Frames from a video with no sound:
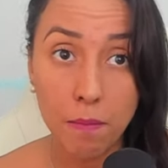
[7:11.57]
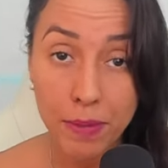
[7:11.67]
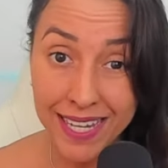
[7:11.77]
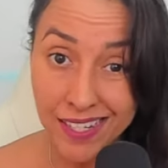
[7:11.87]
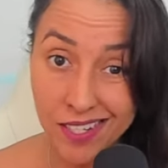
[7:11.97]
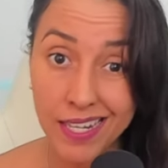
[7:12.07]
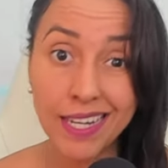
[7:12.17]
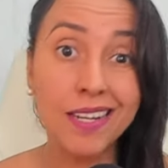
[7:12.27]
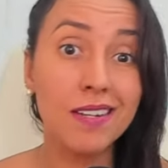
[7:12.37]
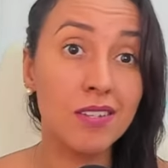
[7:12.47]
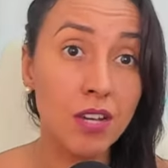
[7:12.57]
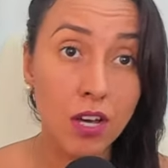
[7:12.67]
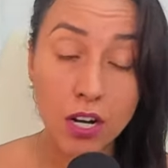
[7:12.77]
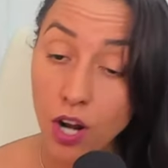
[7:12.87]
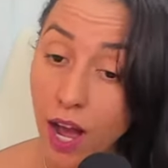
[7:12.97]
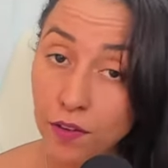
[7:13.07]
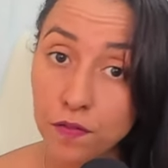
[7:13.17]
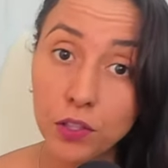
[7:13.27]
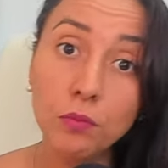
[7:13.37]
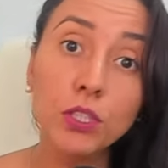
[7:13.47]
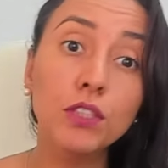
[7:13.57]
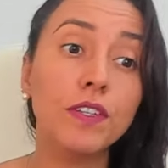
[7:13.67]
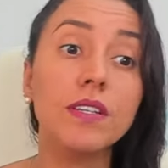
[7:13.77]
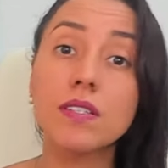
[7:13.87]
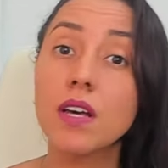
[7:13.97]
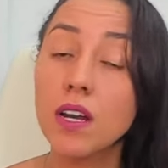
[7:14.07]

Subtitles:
Pick scenes, not full movies,